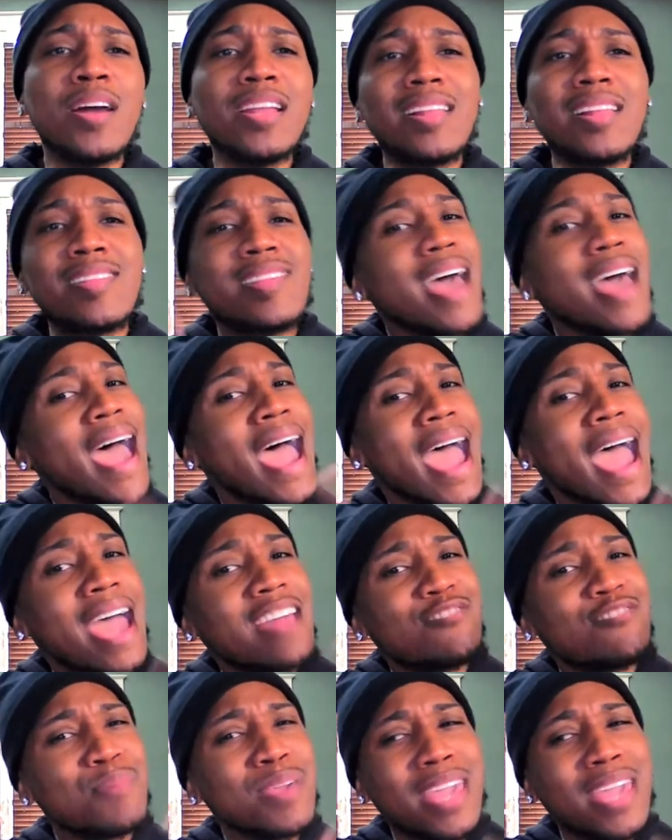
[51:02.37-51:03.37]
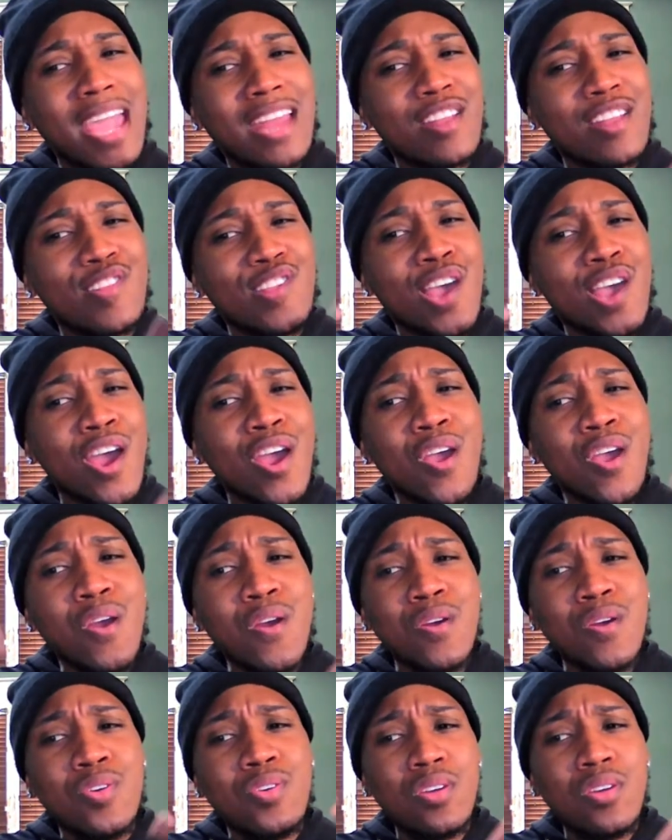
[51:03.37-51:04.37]
the tides began to
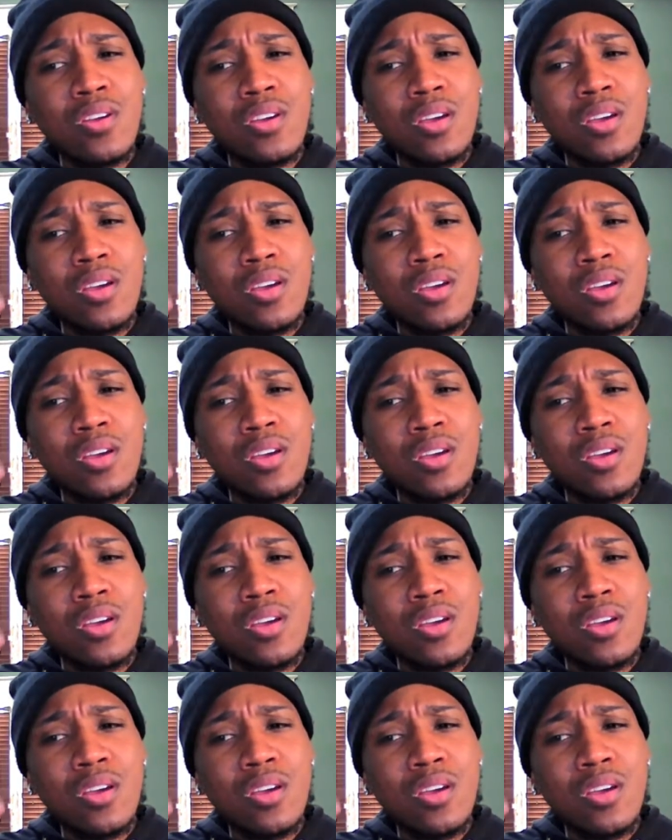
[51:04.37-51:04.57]
turn